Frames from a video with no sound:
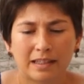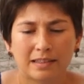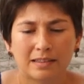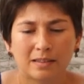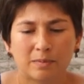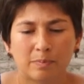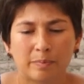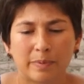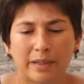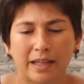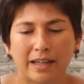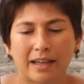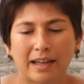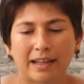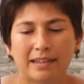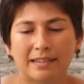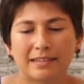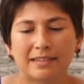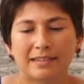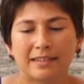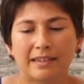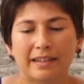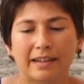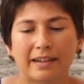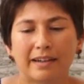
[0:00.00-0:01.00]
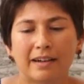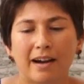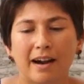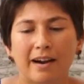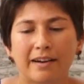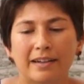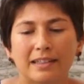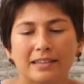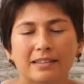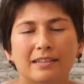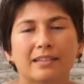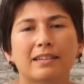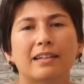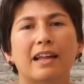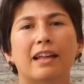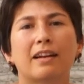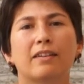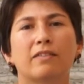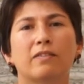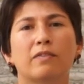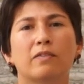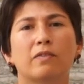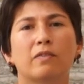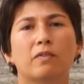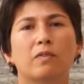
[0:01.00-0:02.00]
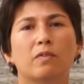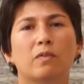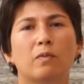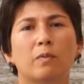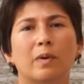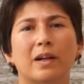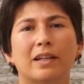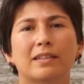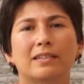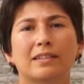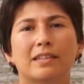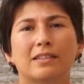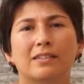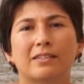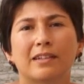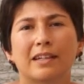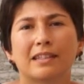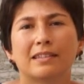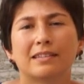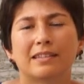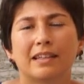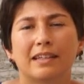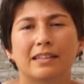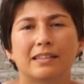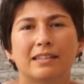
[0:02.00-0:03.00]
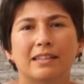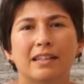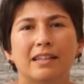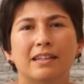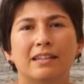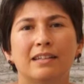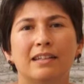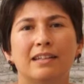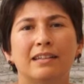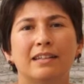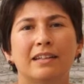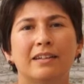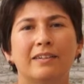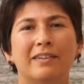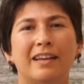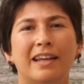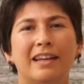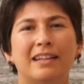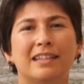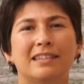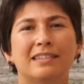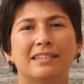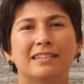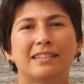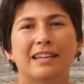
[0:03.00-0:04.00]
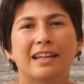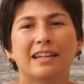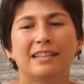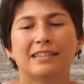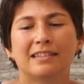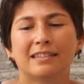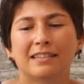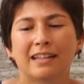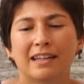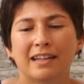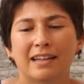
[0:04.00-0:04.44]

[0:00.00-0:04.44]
it's because there aren't a lot of works in translation in the United States,